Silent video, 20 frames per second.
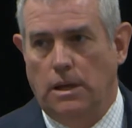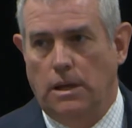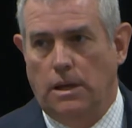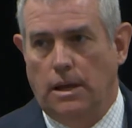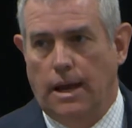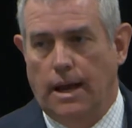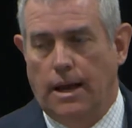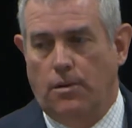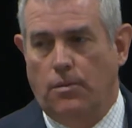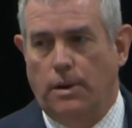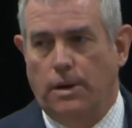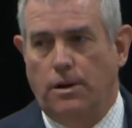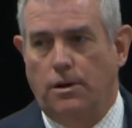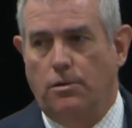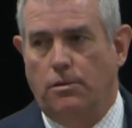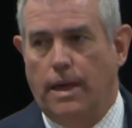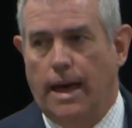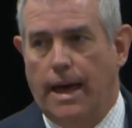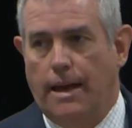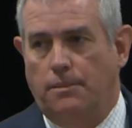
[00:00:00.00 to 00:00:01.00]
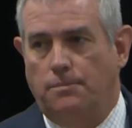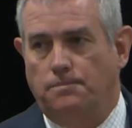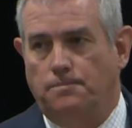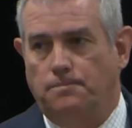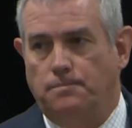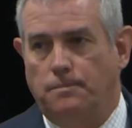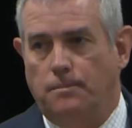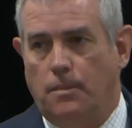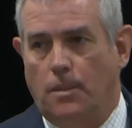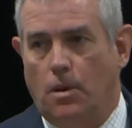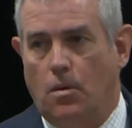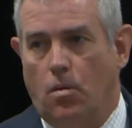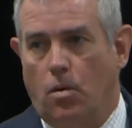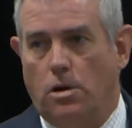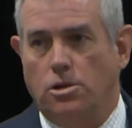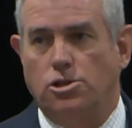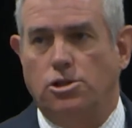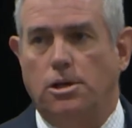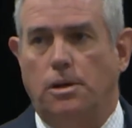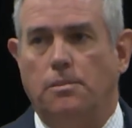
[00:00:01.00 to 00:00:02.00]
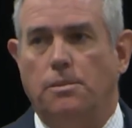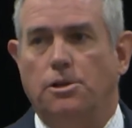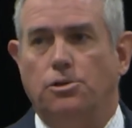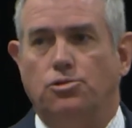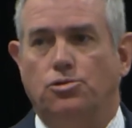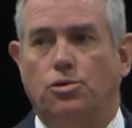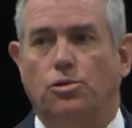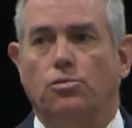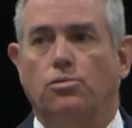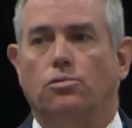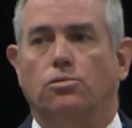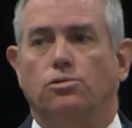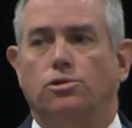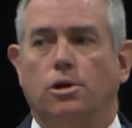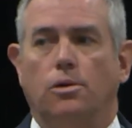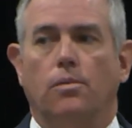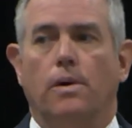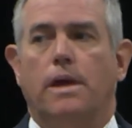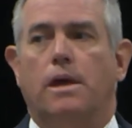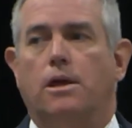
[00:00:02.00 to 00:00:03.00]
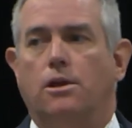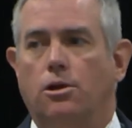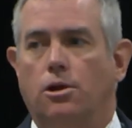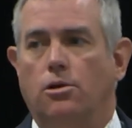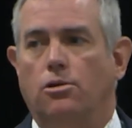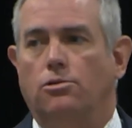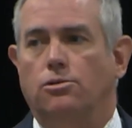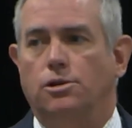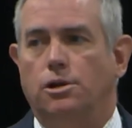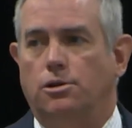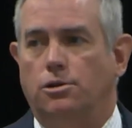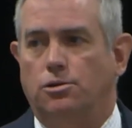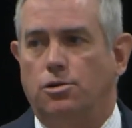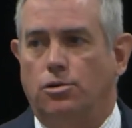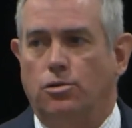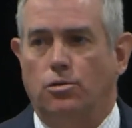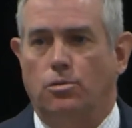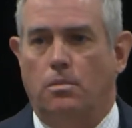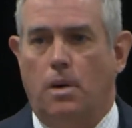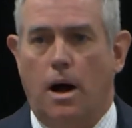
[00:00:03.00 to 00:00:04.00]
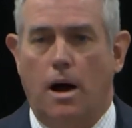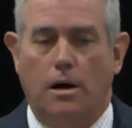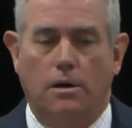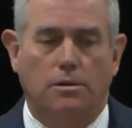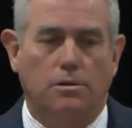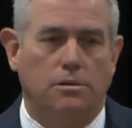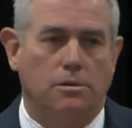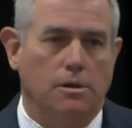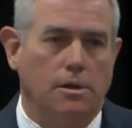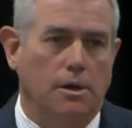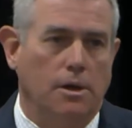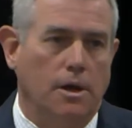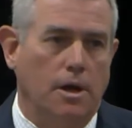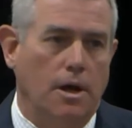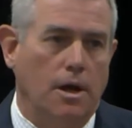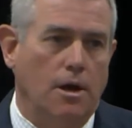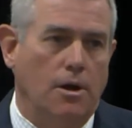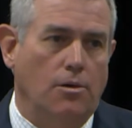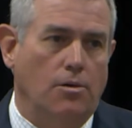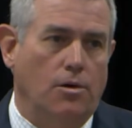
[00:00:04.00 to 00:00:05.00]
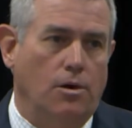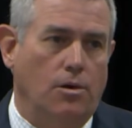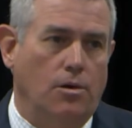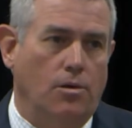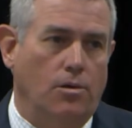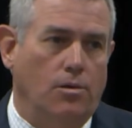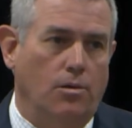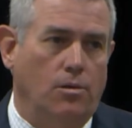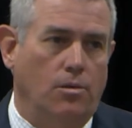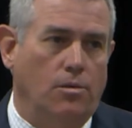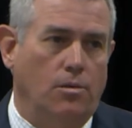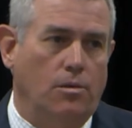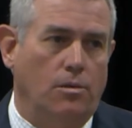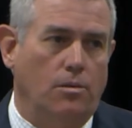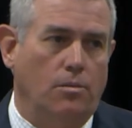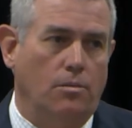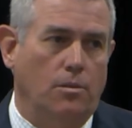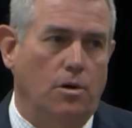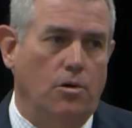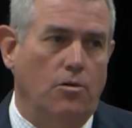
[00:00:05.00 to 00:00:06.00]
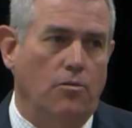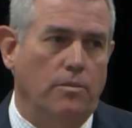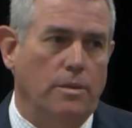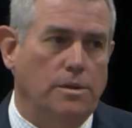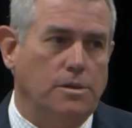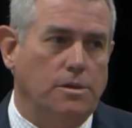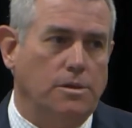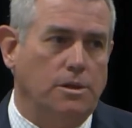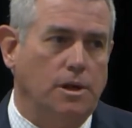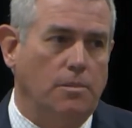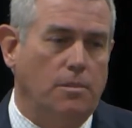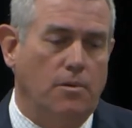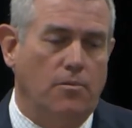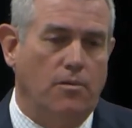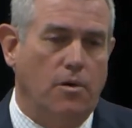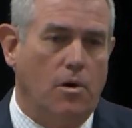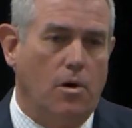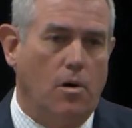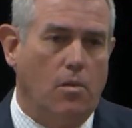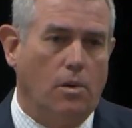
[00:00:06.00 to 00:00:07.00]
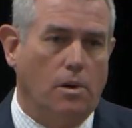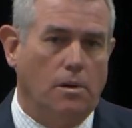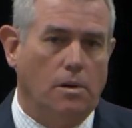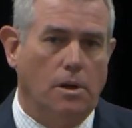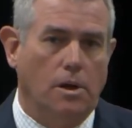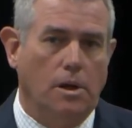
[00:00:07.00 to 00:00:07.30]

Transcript: How do we do that? What are some of the tools that we can use in the toolbox to move Mississippi forward,